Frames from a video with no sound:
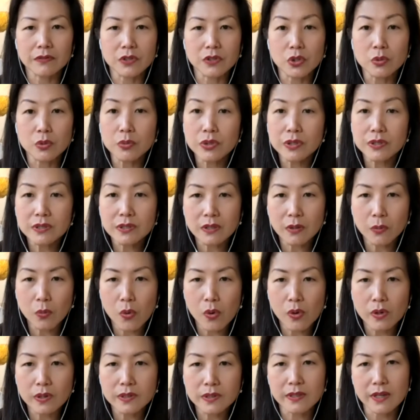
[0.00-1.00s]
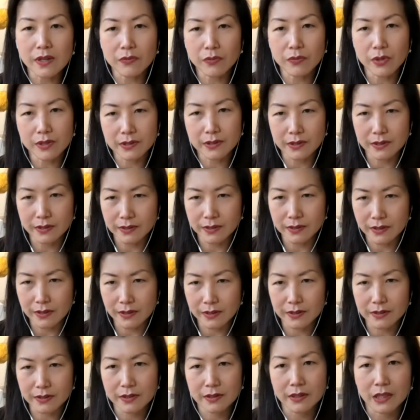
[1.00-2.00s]
numerous awards and
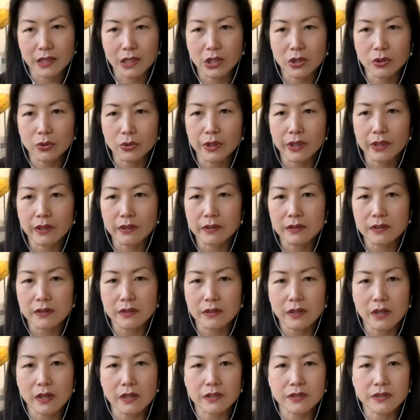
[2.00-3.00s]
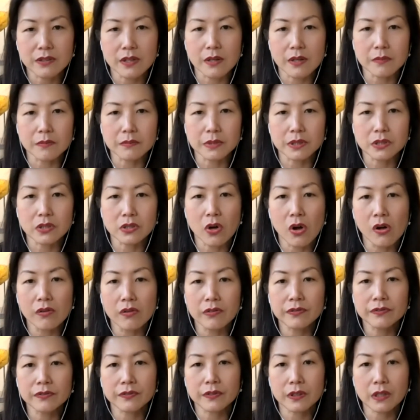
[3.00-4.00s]
residencies, including the uh, Saint Bertolf
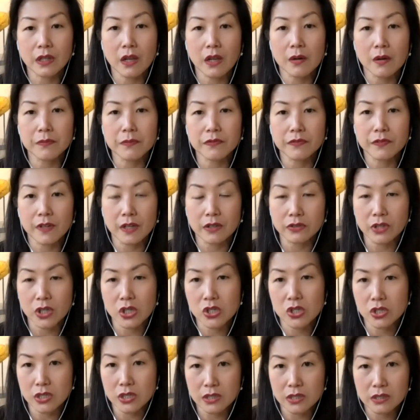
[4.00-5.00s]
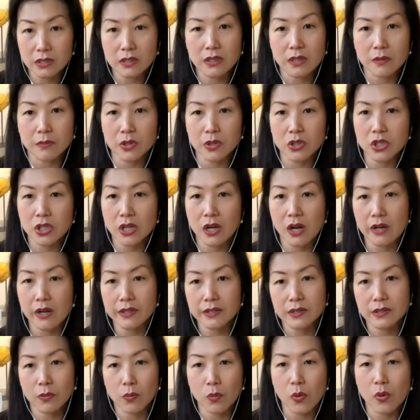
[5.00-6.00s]
Club Foundation Emerging Artist
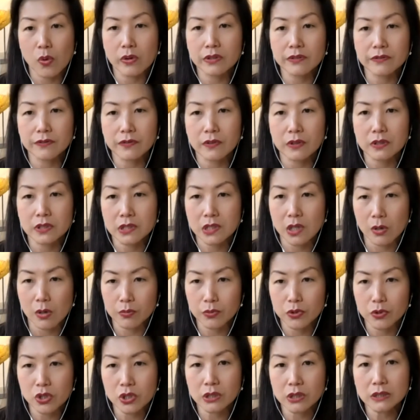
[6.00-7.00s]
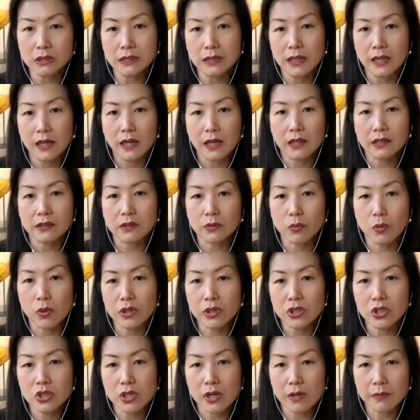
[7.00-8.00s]
Award for Sculpture, the
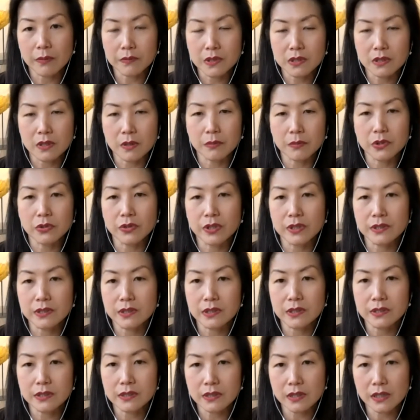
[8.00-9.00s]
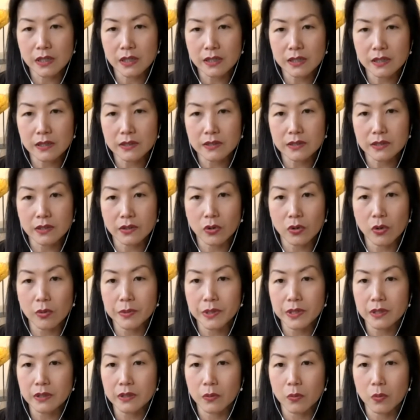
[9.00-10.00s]
Watershed Summer Residency
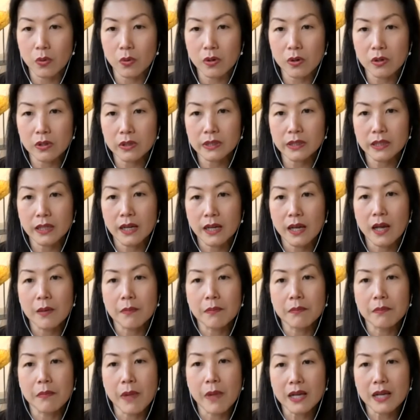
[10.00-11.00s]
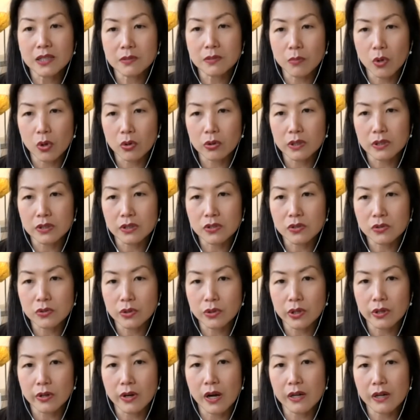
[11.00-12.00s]
Zenobia Award, Mass Mocha
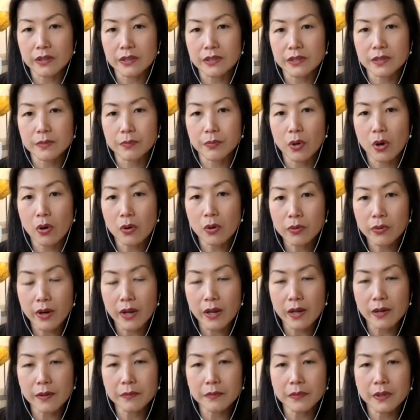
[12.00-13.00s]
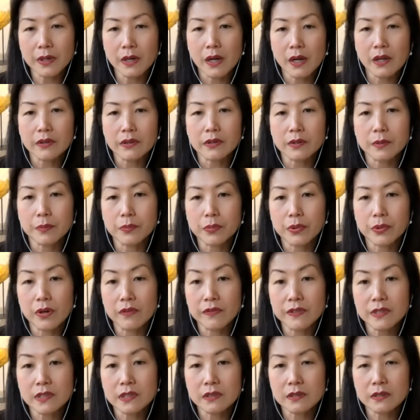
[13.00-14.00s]
Studio Artist Program, the
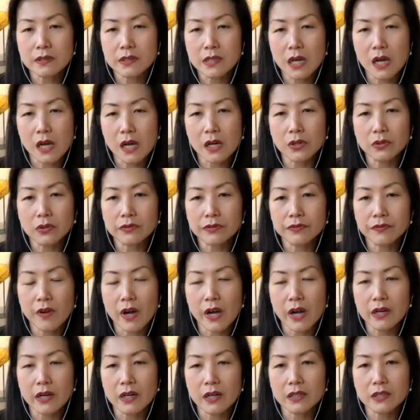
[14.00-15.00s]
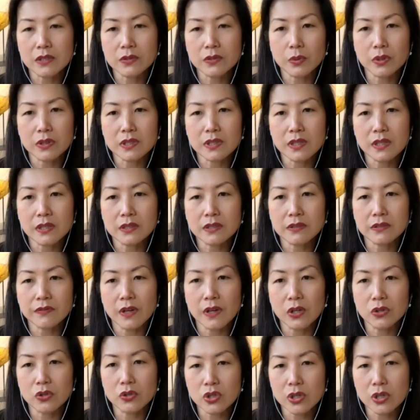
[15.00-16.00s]
Provincetown Fine Arts Book Center
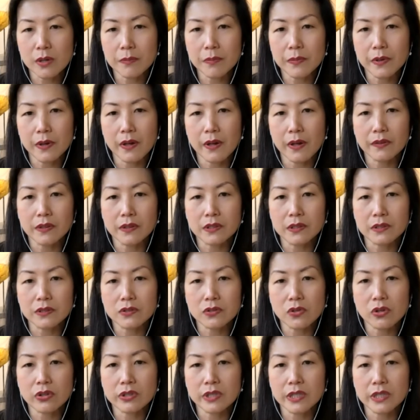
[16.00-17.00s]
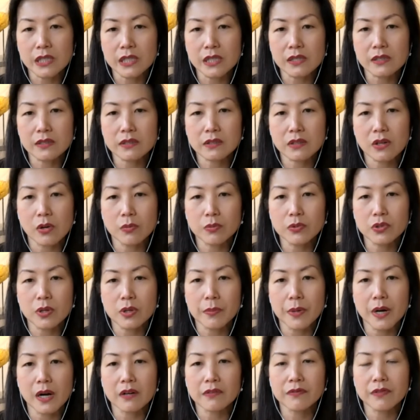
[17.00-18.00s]
Fellowship, and the Socrates Sculpture
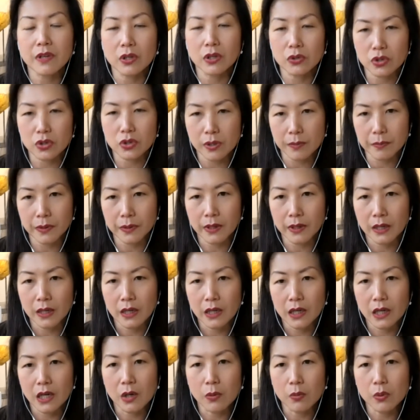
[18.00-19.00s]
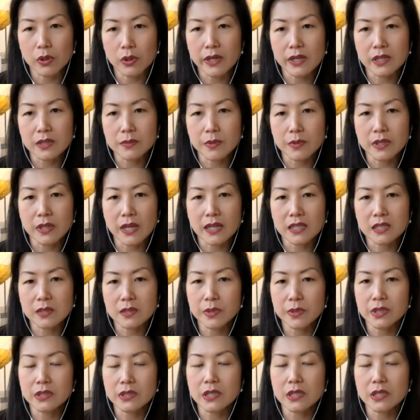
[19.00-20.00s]
Park Fellowship. Her work has been
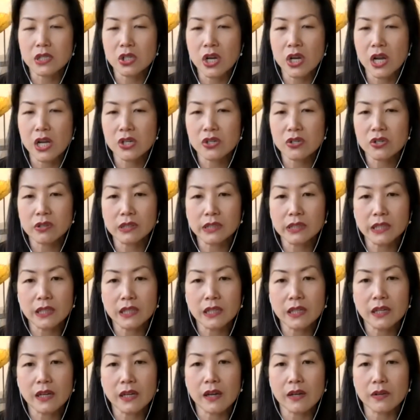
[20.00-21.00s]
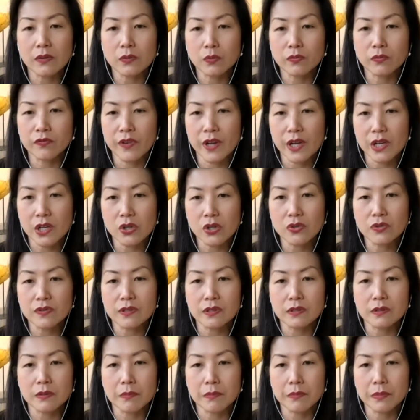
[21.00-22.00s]
exhibited internationally at venues in
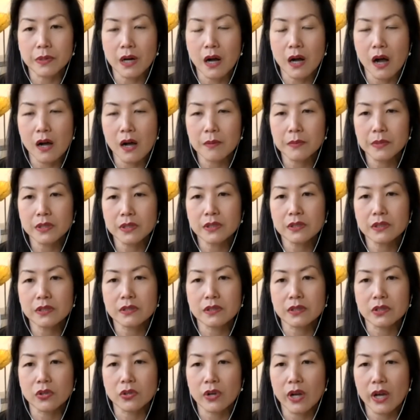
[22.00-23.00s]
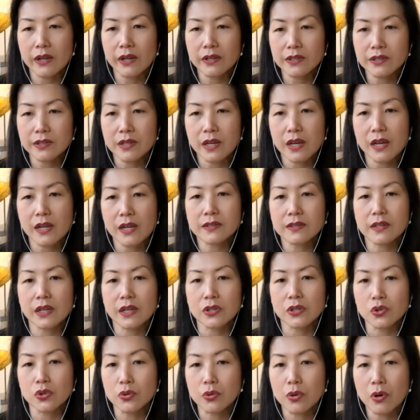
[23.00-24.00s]
the Bahamas, the United States,
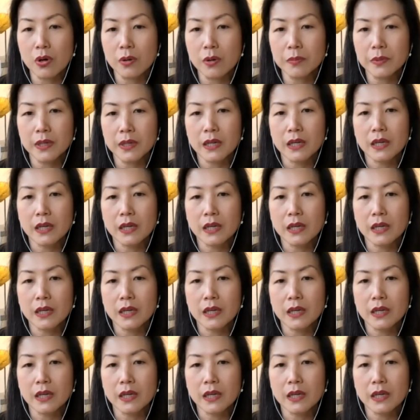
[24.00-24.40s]
and Europe,